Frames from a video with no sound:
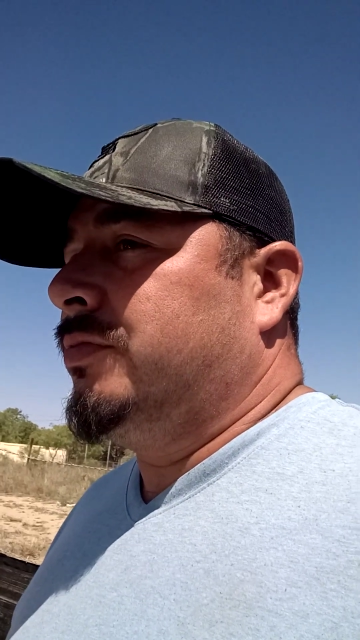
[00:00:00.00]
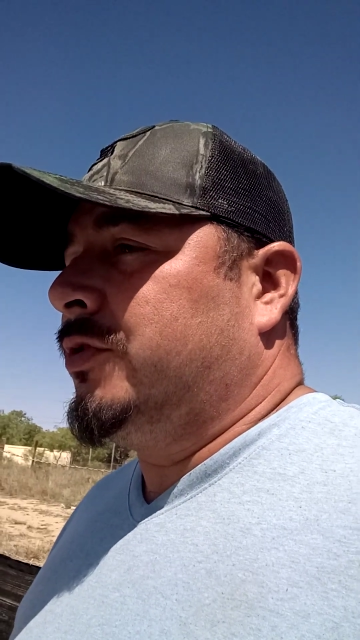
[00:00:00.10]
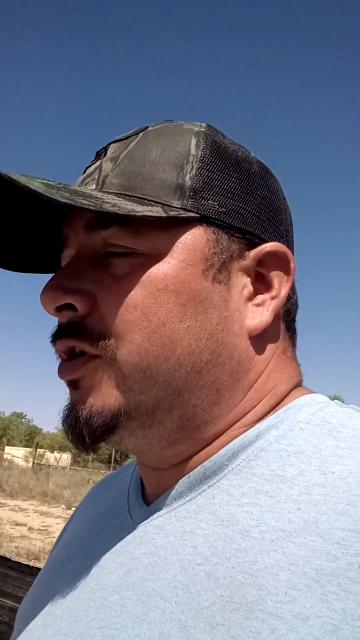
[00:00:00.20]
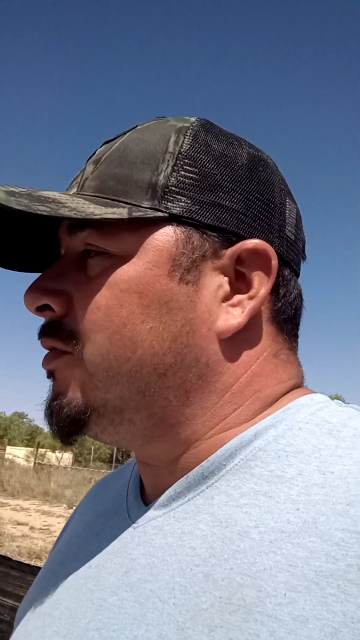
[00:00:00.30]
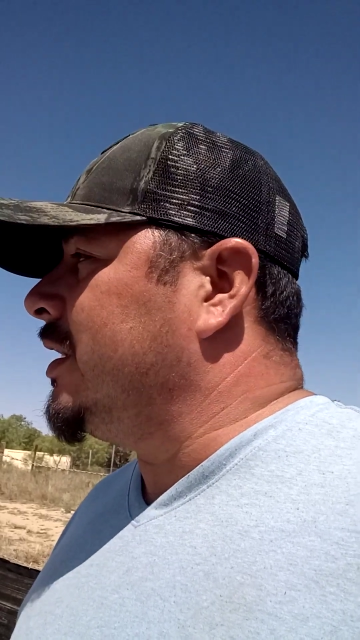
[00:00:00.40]

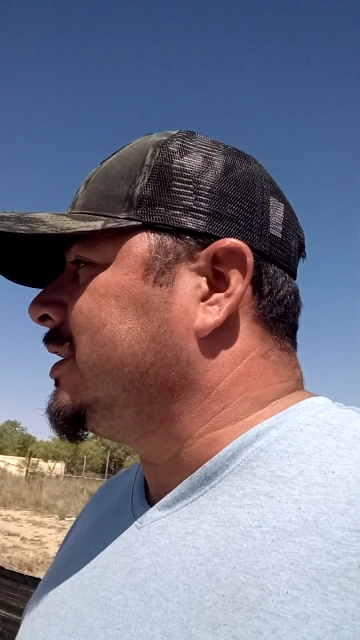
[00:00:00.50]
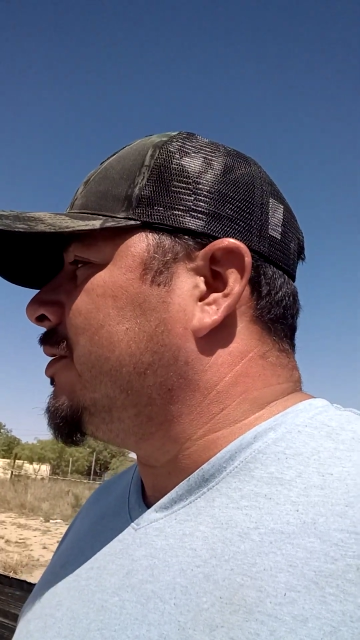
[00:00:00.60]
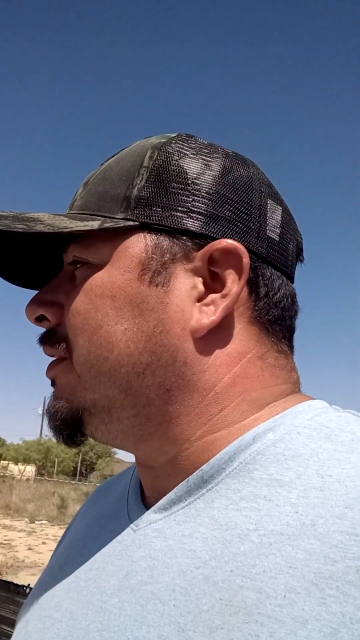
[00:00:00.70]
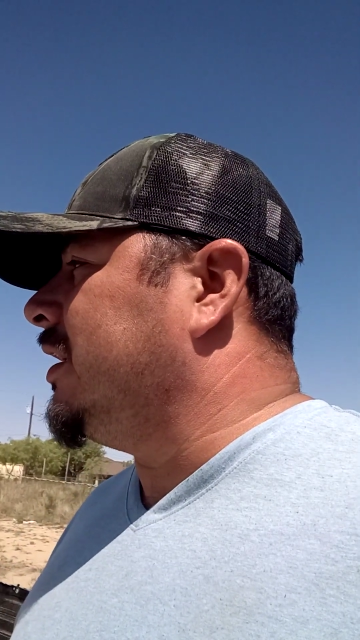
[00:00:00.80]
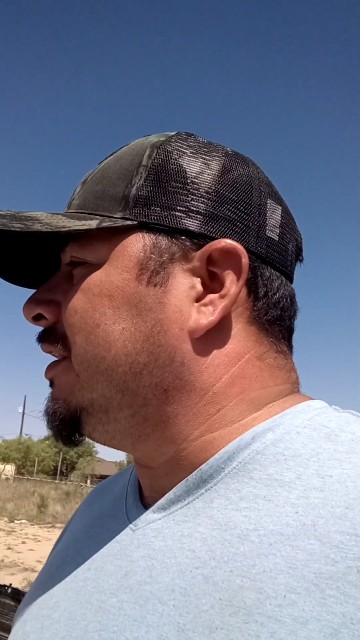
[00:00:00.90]
3 weeks, I
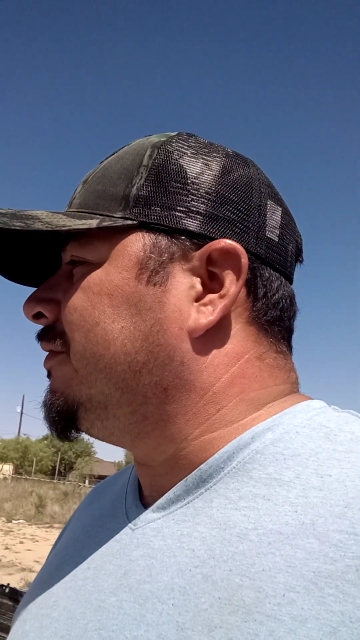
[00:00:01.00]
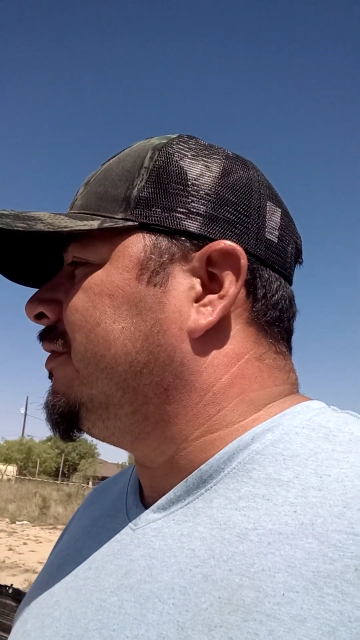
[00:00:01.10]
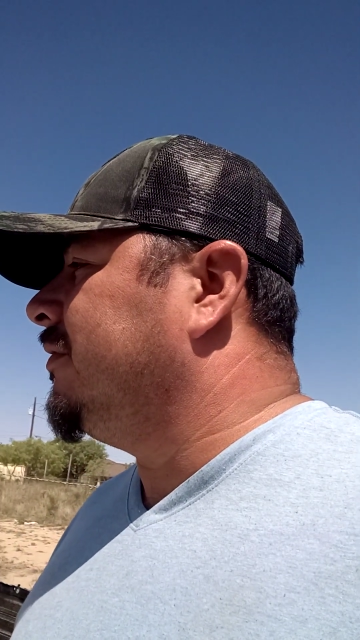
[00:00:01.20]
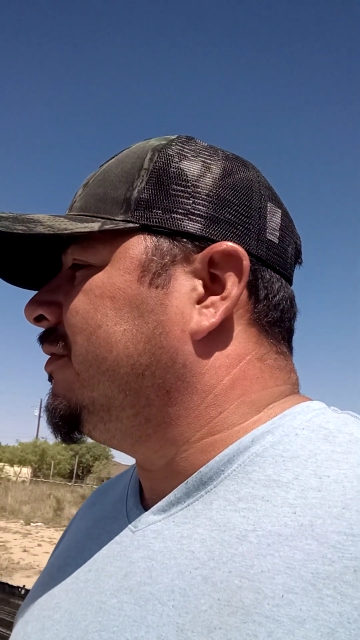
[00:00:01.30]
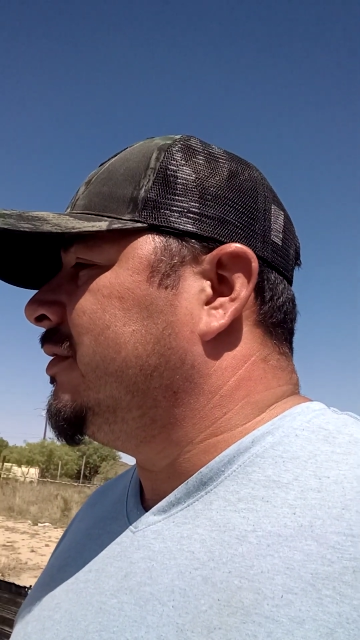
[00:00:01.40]
believe.
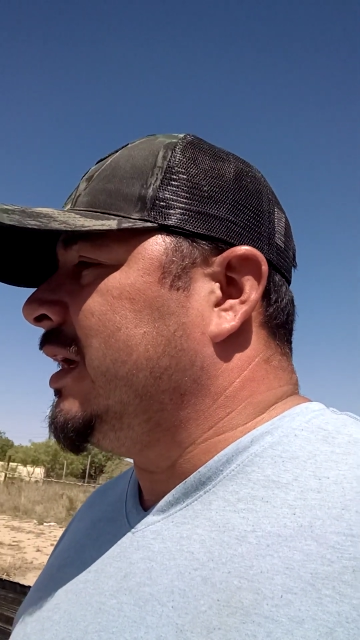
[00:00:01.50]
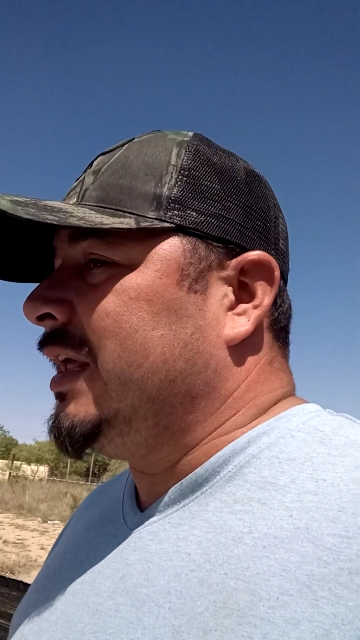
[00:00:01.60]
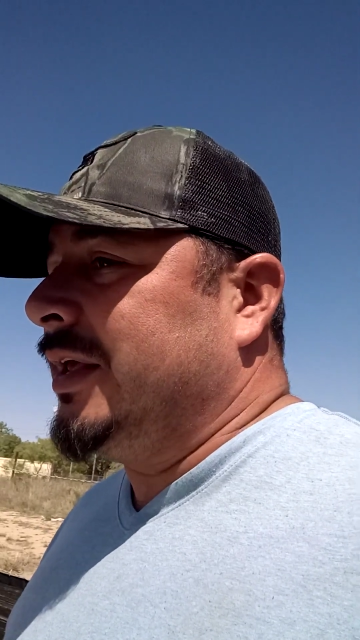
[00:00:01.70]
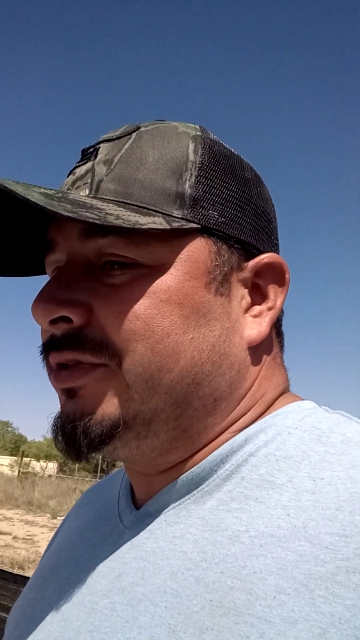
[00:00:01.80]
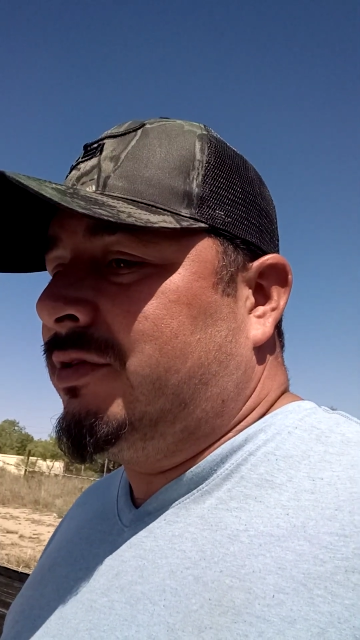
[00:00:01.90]
Yeah,
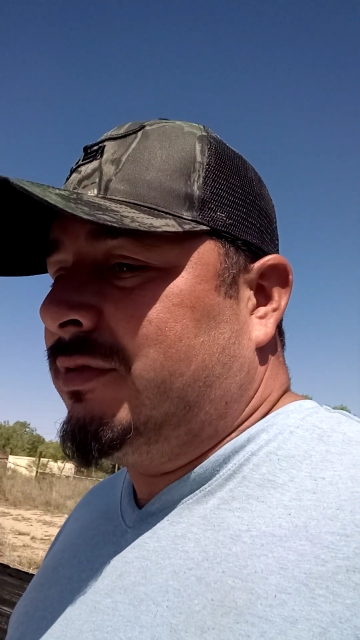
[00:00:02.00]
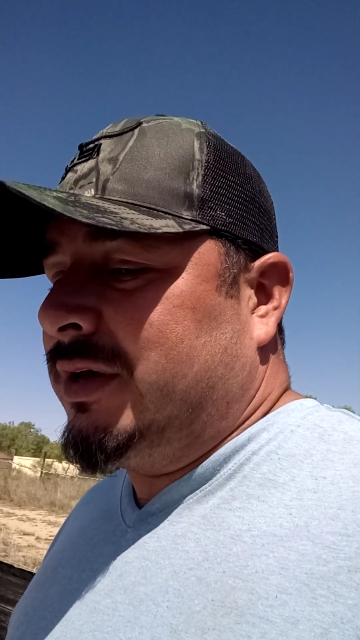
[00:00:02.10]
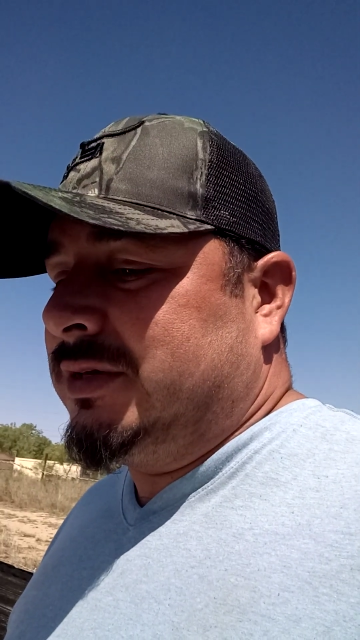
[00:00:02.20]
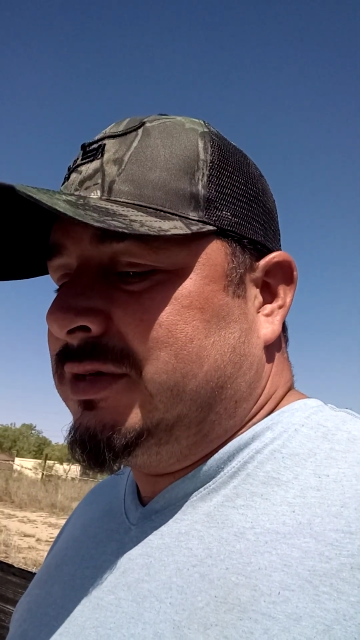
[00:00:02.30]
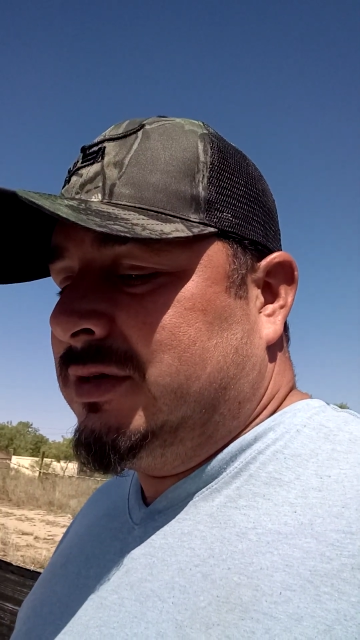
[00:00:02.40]
like 3
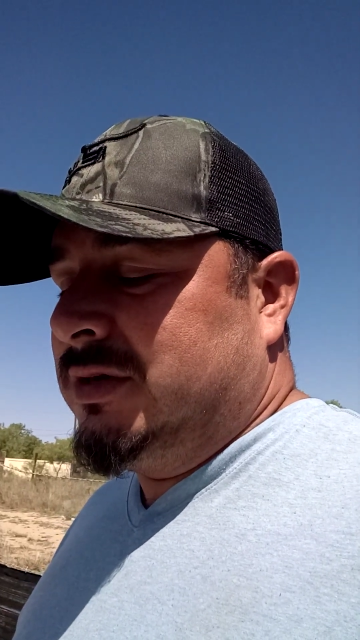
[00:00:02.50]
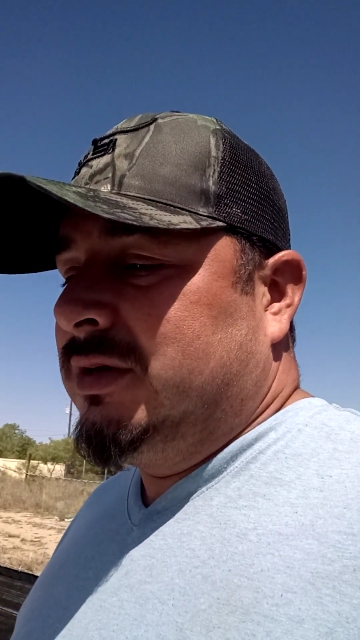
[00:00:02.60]
weeks.